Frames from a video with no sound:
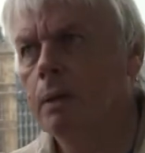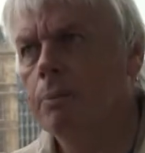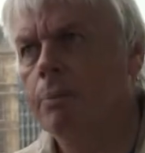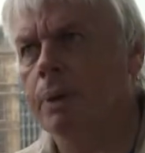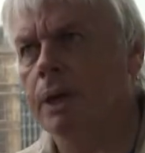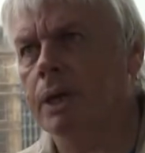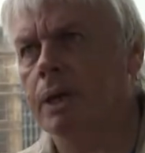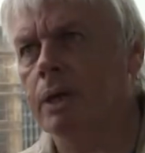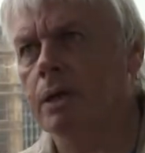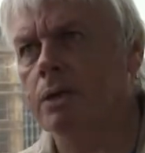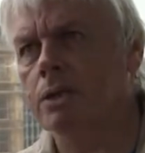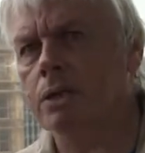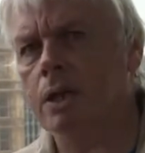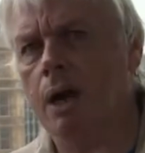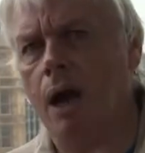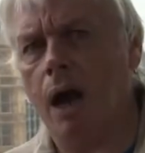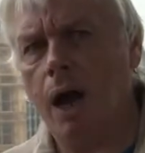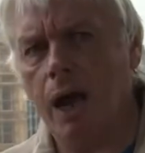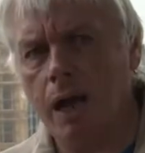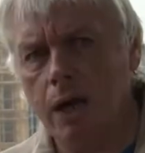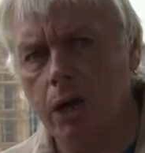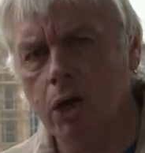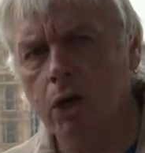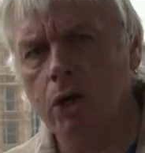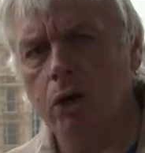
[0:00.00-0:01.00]
Because
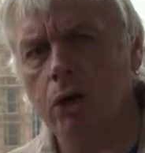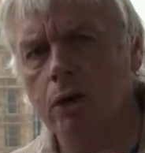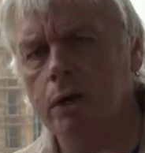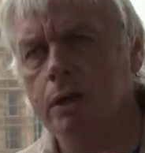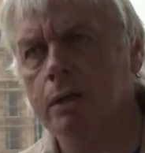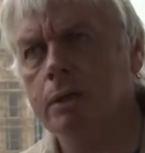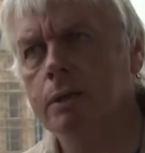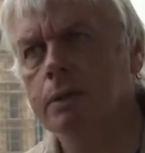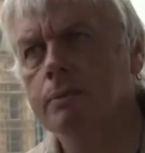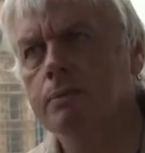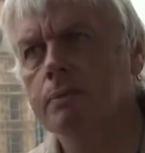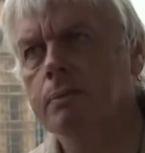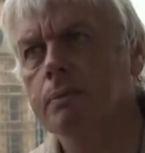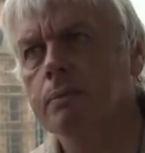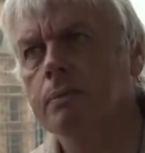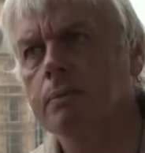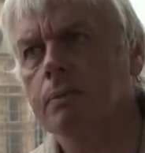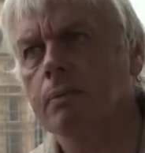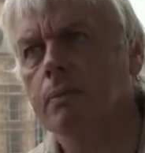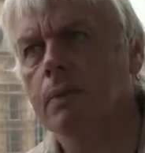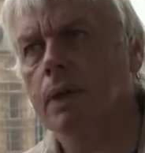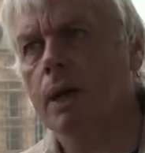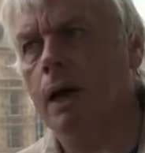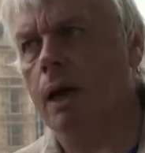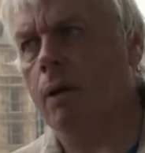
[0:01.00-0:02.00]
I look
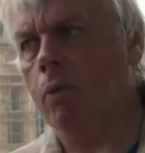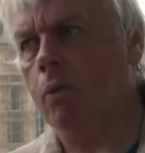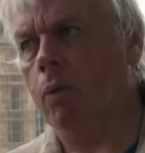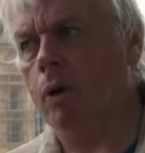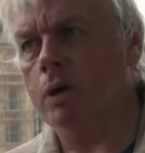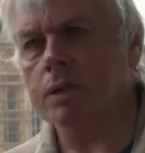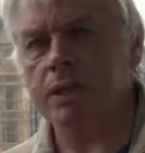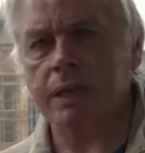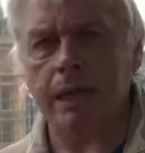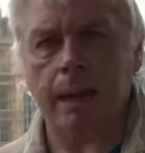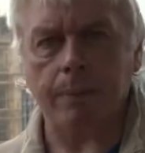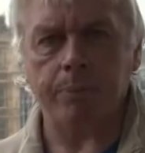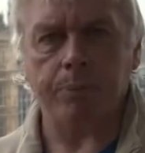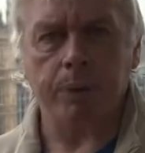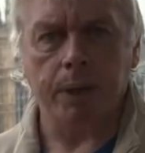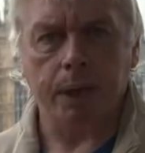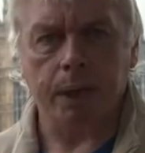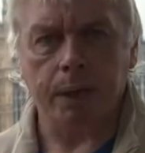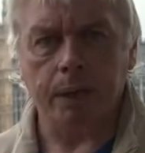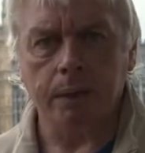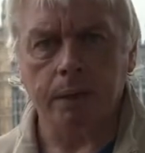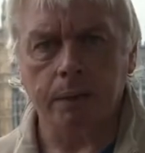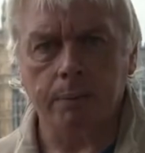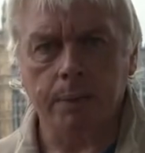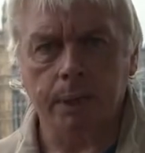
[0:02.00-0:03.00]
at what's
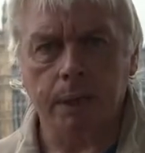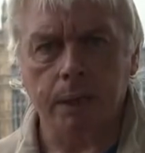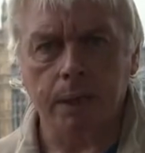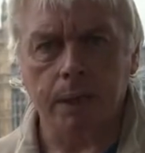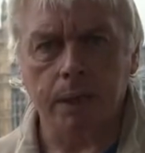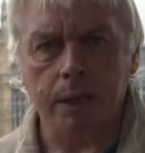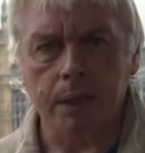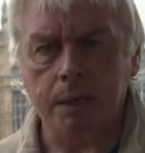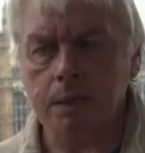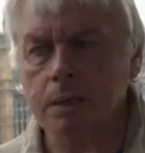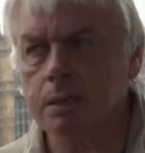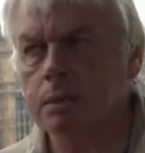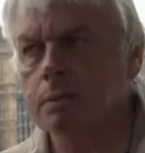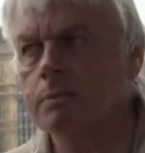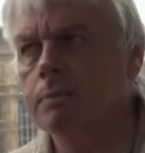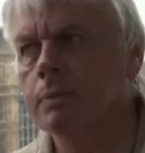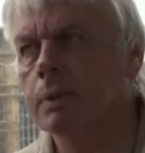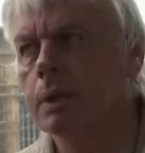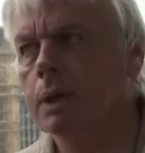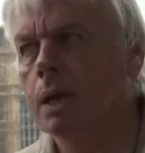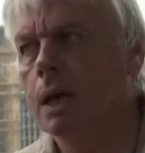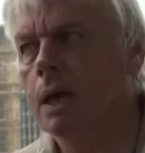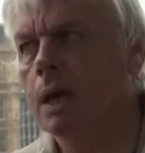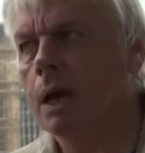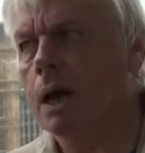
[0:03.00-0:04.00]
happening in the Middle East
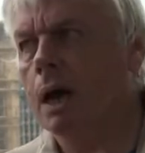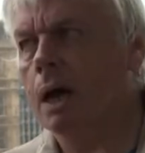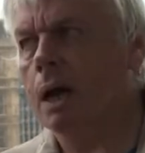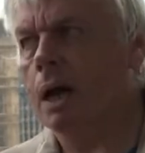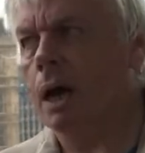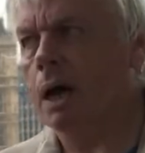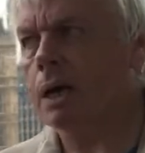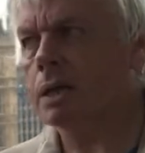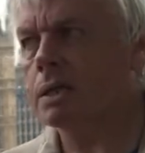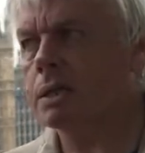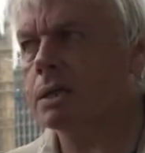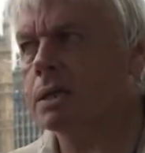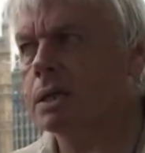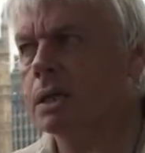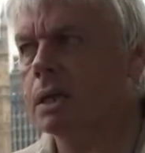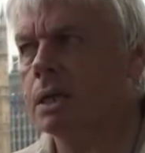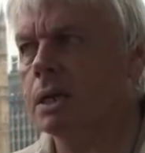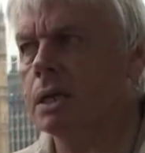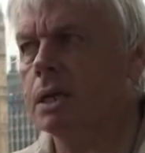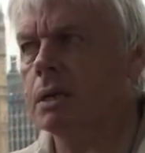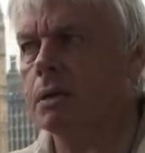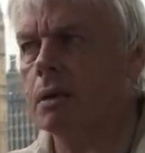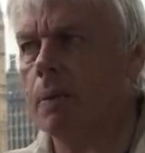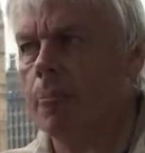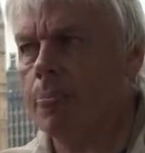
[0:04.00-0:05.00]
and I
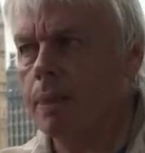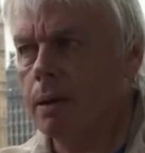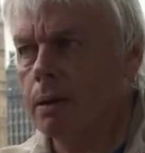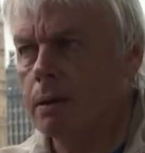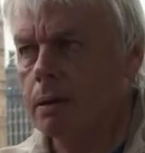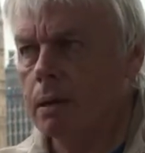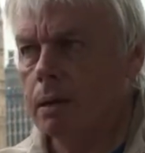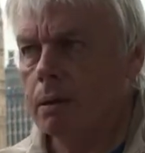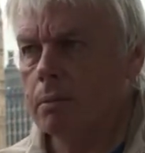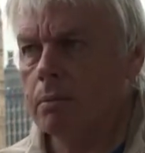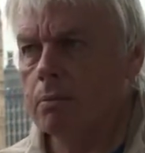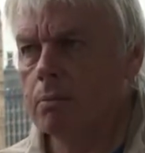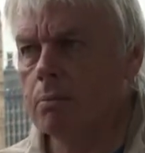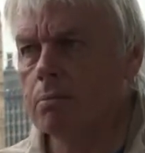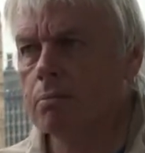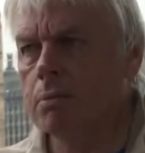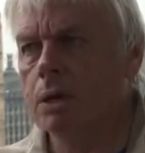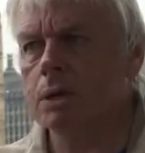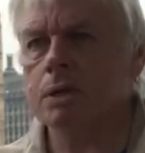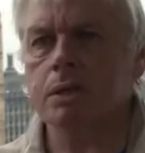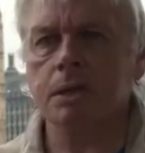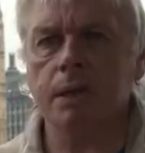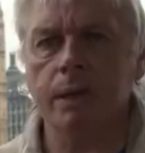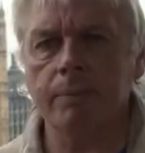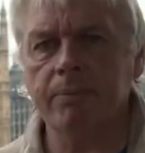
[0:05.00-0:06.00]
see
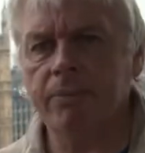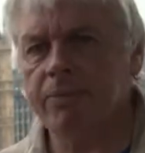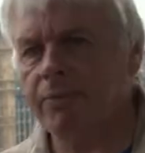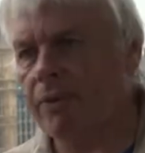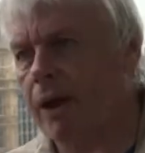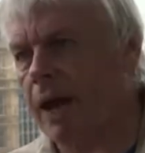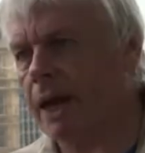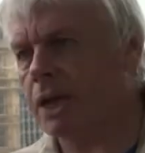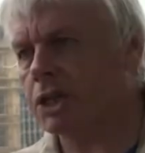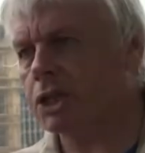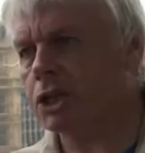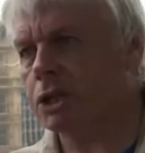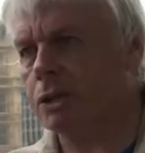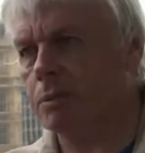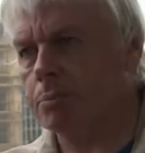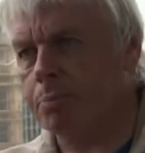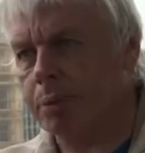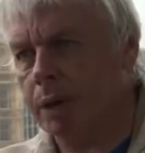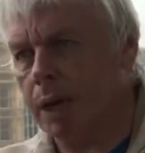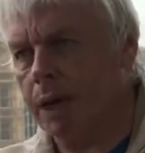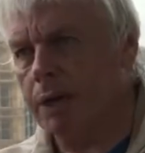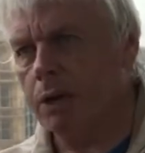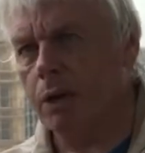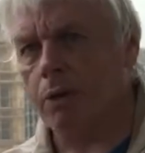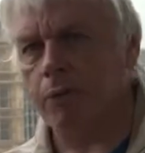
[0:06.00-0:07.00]
Muslim faction
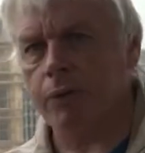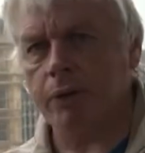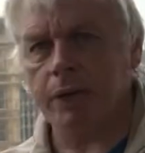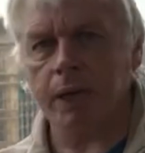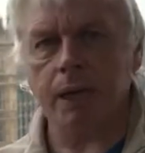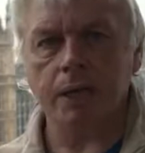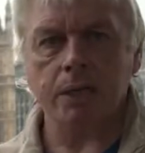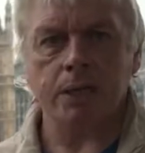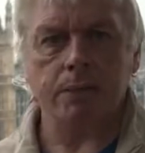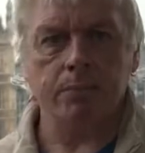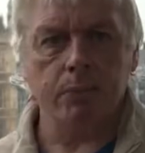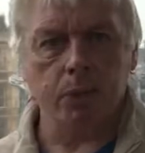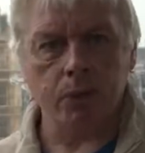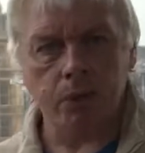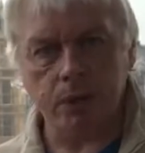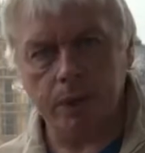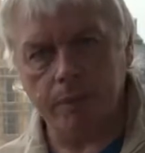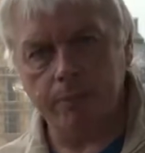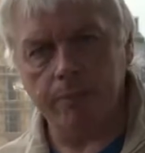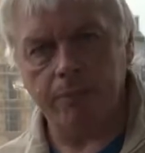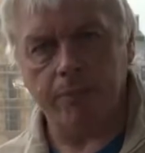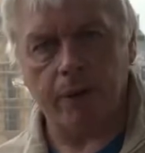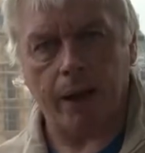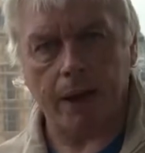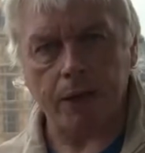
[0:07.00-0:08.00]
played off against
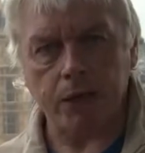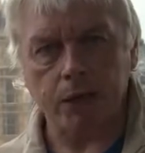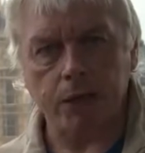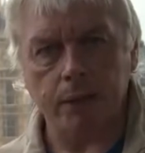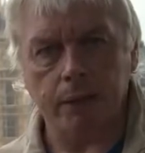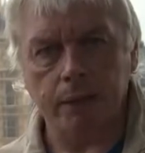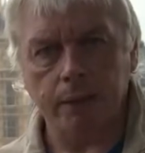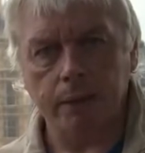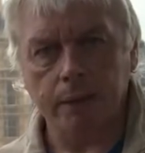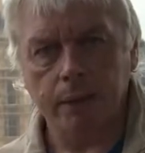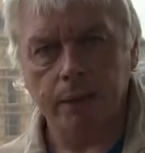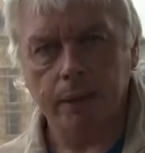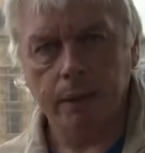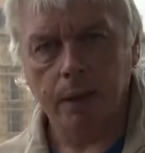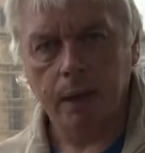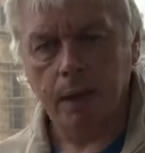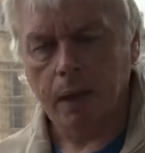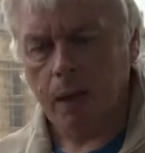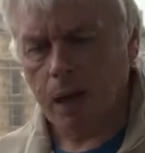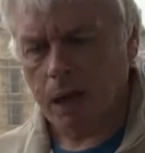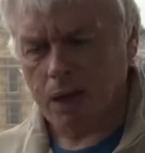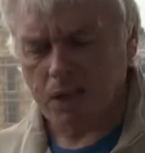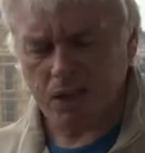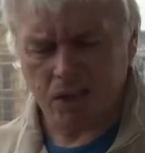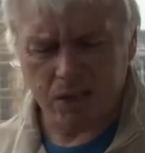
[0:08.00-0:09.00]
Muslim faction.
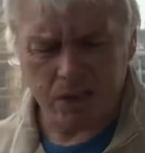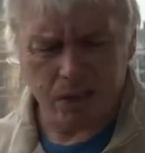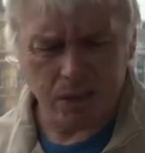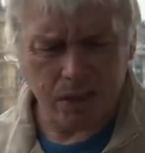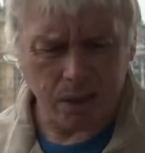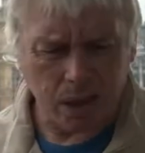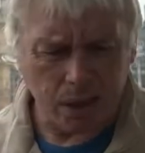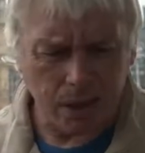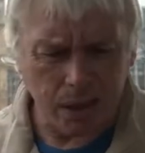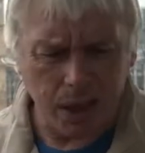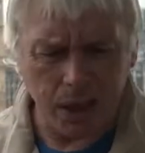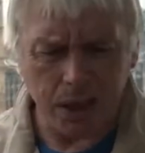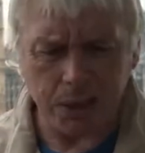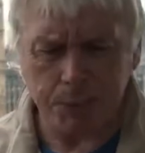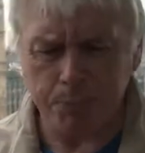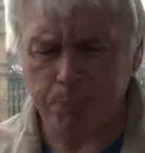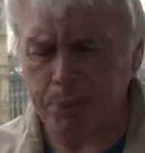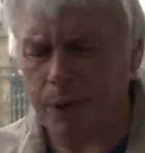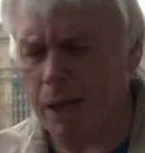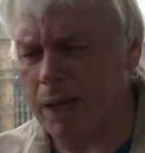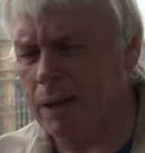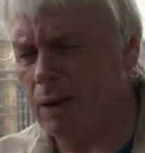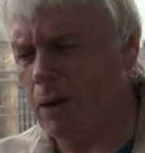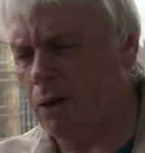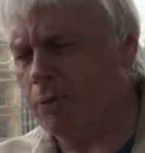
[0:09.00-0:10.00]
Sunnis
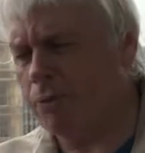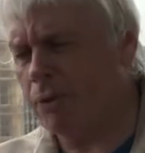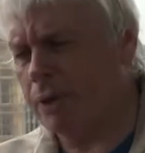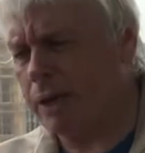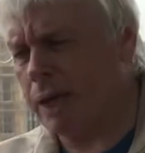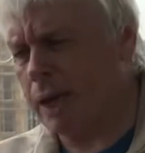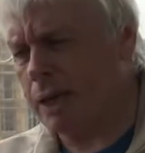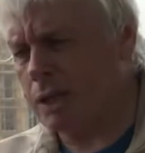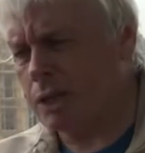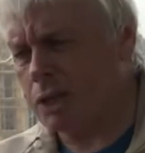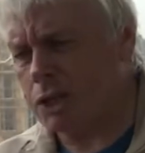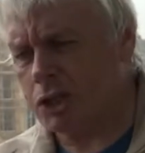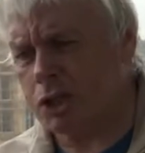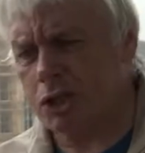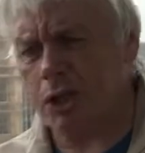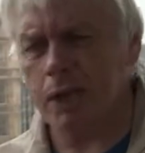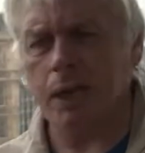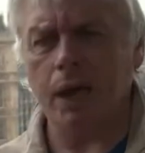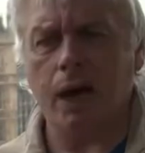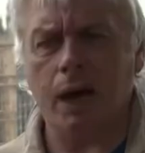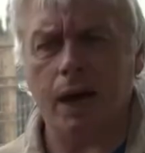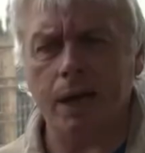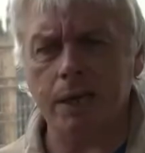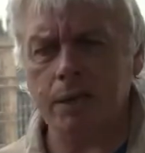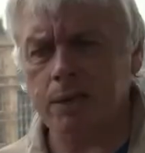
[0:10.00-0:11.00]
played off against
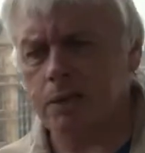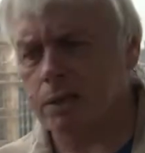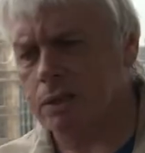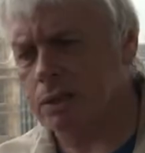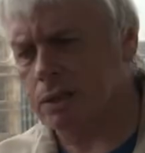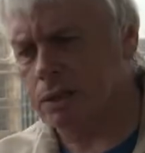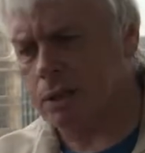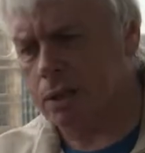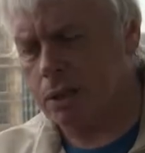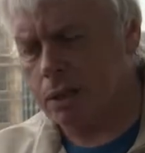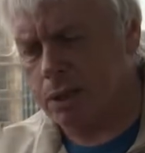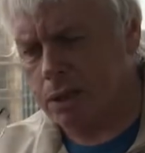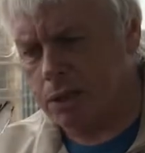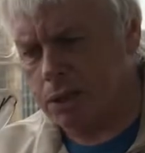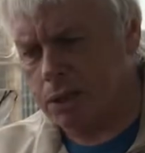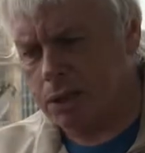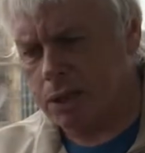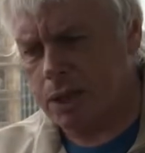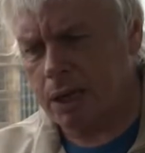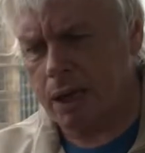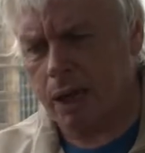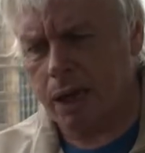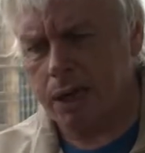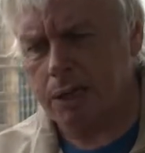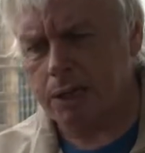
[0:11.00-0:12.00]
Shiites, the
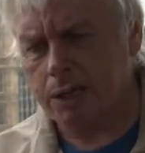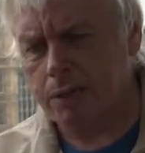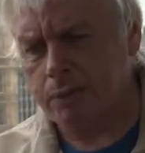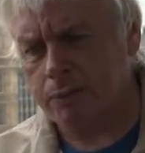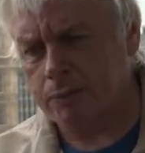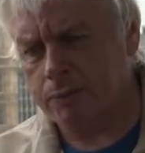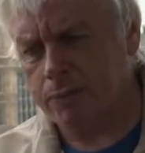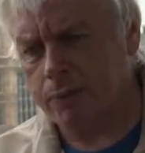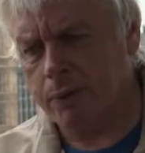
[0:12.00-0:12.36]
Shiites